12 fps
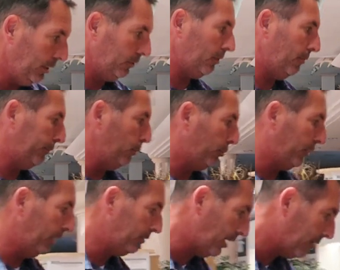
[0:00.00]
these are a few
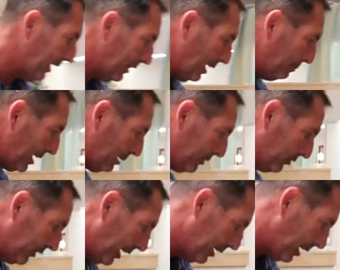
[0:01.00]
things I think they made a
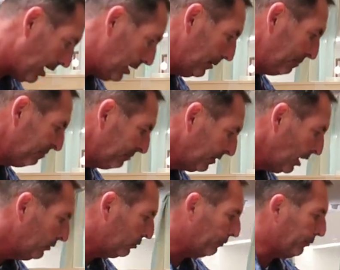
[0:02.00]
mistake on.
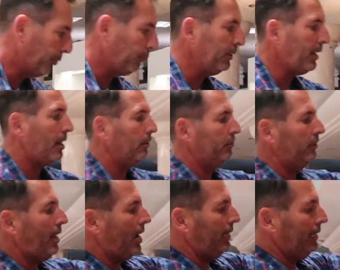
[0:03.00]
So for
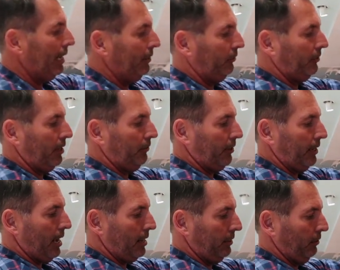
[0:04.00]
$3.98, I
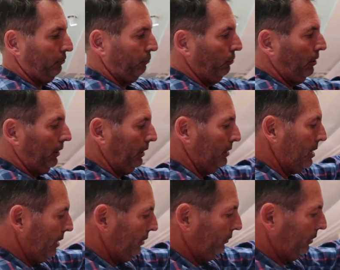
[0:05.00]
got this really
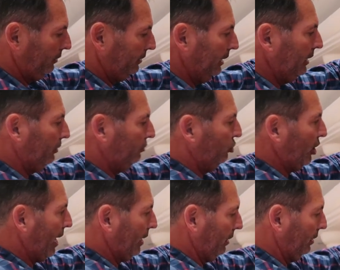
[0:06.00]
nice Adidas
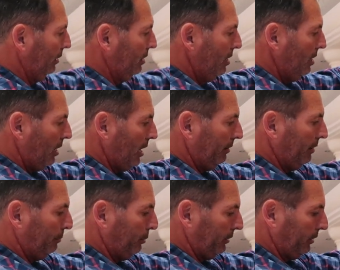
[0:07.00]
jacket. I'm
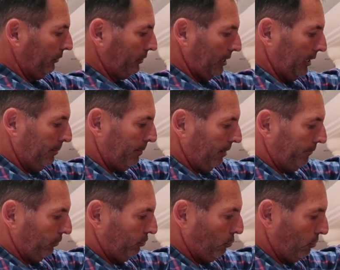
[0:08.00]
gonna put this on
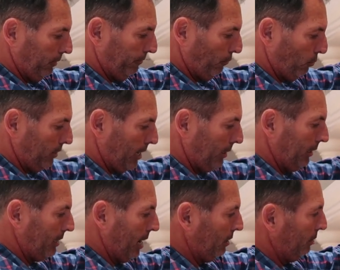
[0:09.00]
eBay for
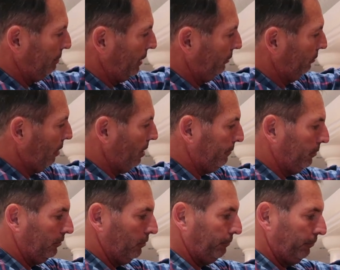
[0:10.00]
$24.99 or best
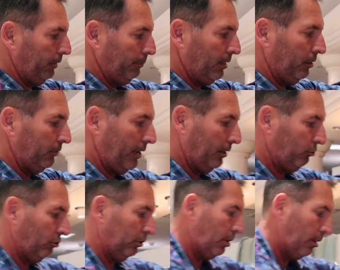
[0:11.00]
offer. It's a female's extra